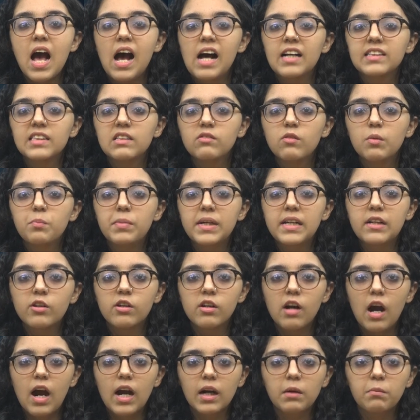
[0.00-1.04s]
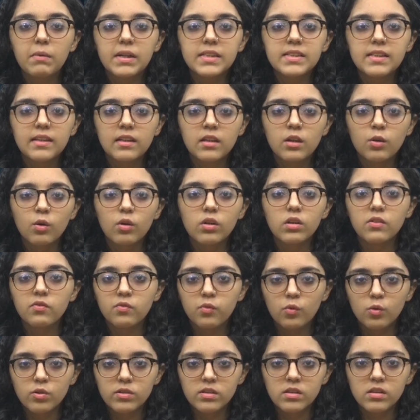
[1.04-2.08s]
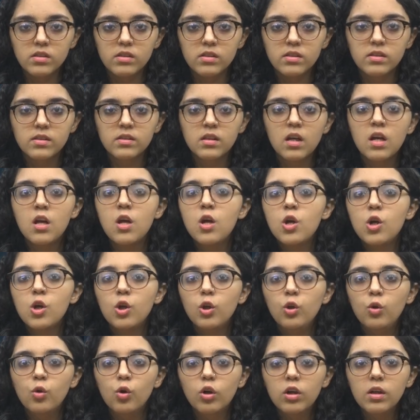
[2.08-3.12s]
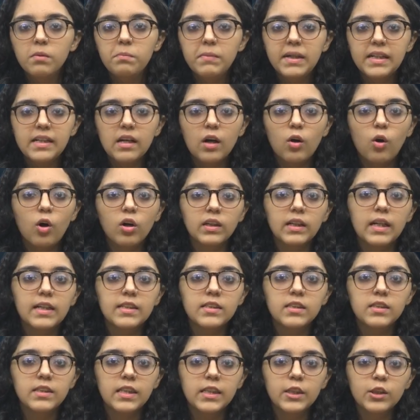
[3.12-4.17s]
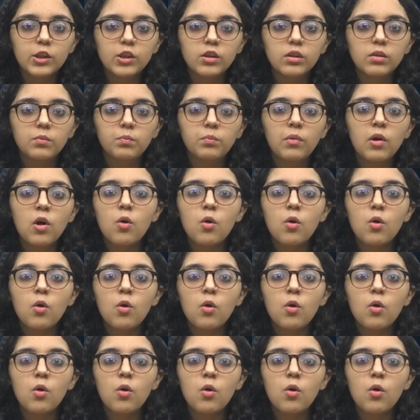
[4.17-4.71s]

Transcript: as they were being dragged by security forces. Local media organization